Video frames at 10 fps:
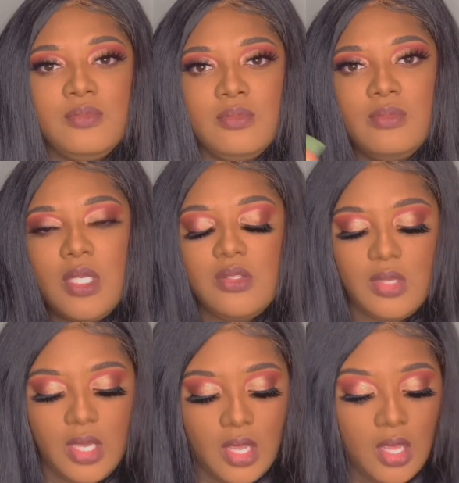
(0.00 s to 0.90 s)
But it's
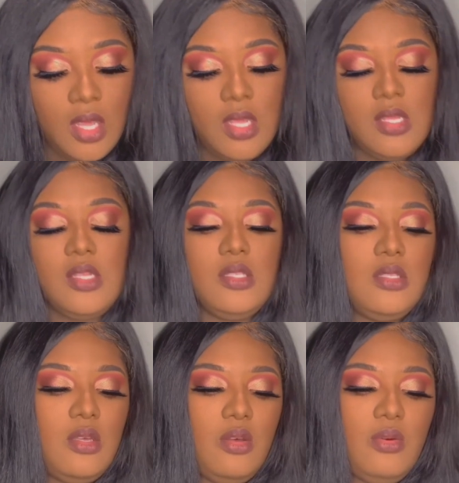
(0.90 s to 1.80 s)
okay.
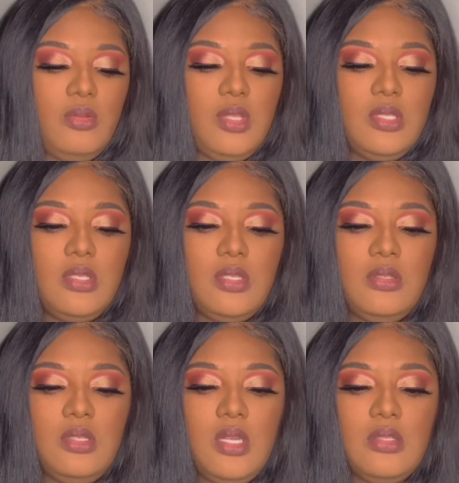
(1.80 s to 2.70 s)
So this is
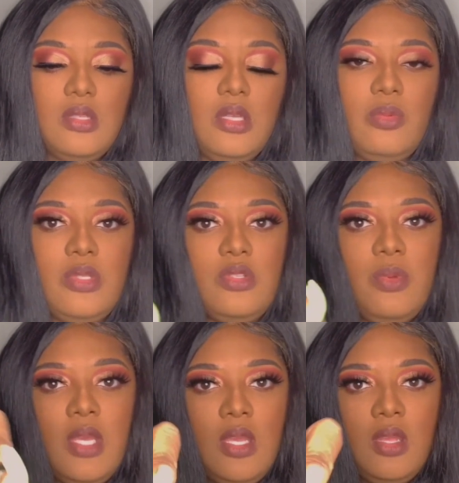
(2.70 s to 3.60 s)
NYX Liquid
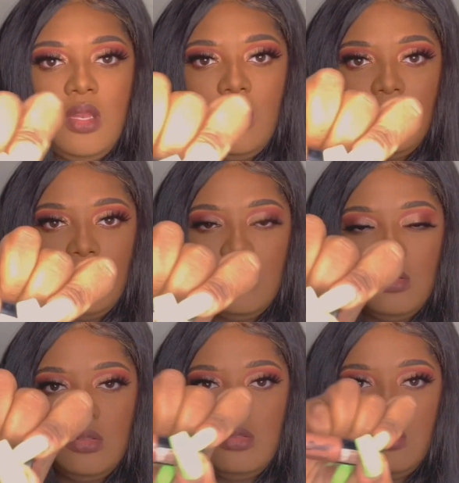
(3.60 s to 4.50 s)
Suede,
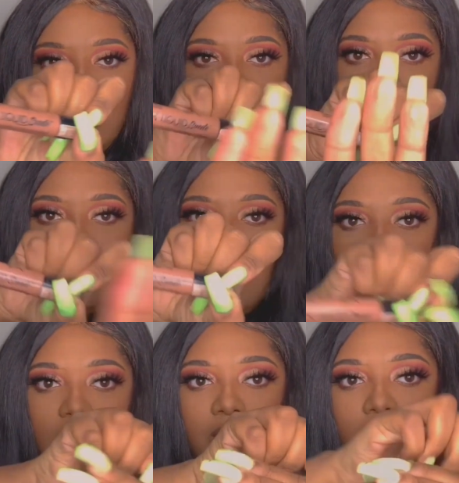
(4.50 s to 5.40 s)
like I said
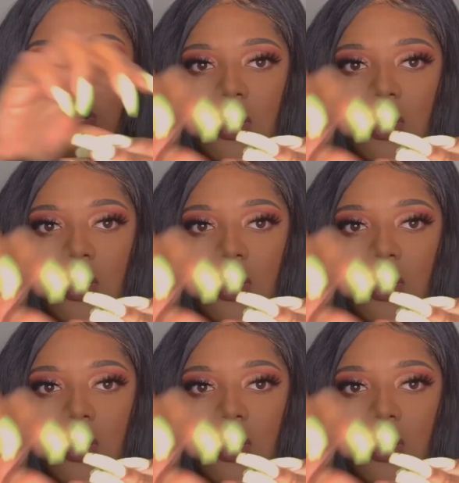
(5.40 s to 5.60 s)
before,